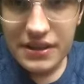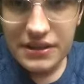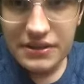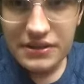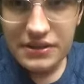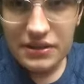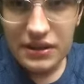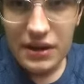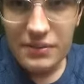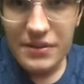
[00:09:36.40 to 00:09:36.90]

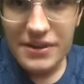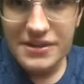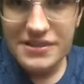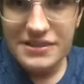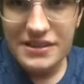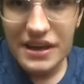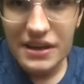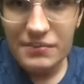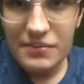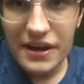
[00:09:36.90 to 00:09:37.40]
let me
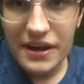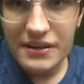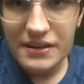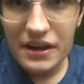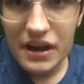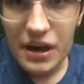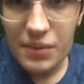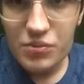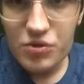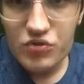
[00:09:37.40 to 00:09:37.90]
state my
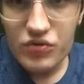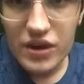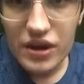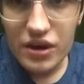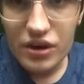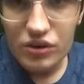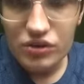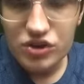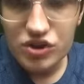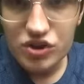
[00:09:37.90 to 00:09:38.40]
top three
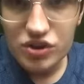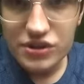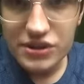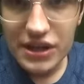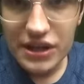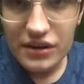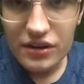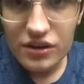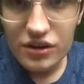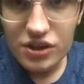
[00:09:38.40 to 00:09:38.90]
coasters
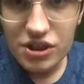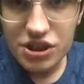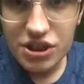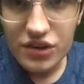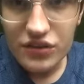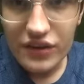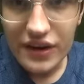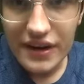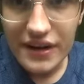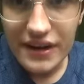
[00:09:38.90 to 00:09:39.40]
at
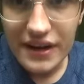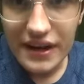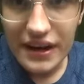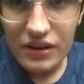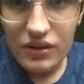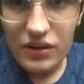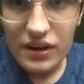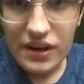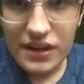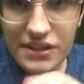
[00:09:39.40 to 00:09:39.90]
Hershey right
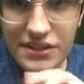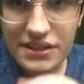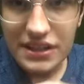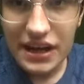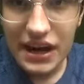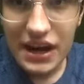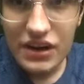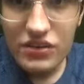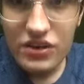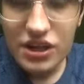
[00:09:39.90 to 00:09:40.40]
now.
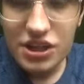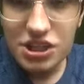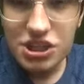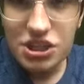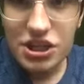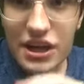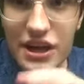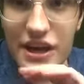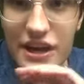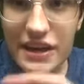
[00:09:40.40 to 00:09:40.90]
Sky
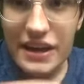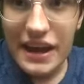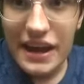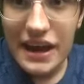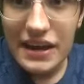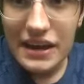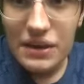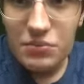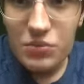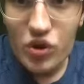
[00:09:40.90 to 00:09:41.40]
Rush,
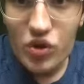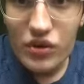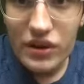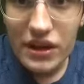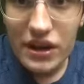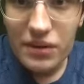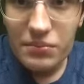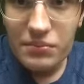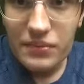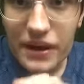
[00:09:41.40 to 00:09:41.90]

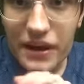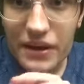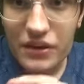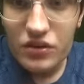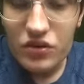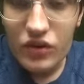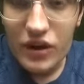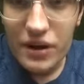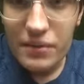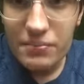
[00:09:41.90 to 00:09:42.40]
Candymonium,
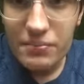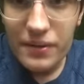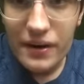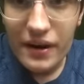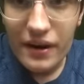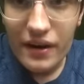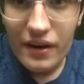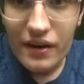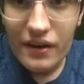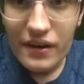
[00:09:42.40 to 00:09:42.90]
and Great
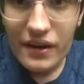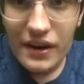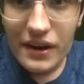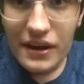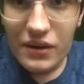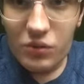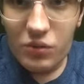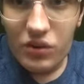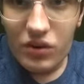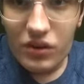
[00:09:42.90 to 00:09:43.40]
Bear.
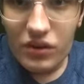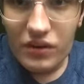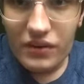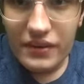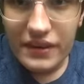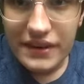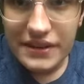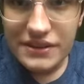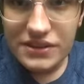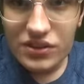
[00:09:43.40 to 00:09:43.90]
Well,
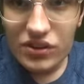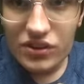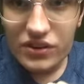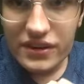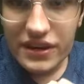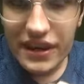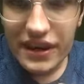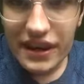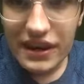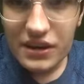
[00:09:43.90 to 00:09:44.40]
they
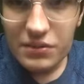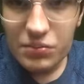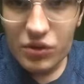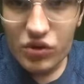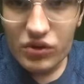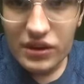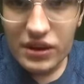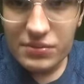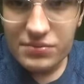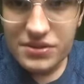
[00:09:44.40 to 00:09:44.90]
sold
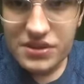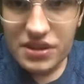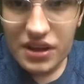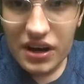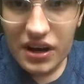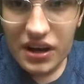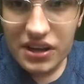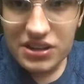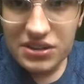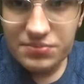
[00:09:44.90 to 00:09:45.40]
Candymonium
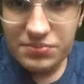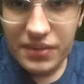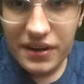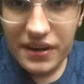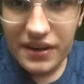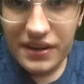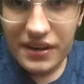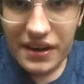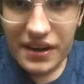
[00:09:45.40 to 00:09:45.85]
socks, but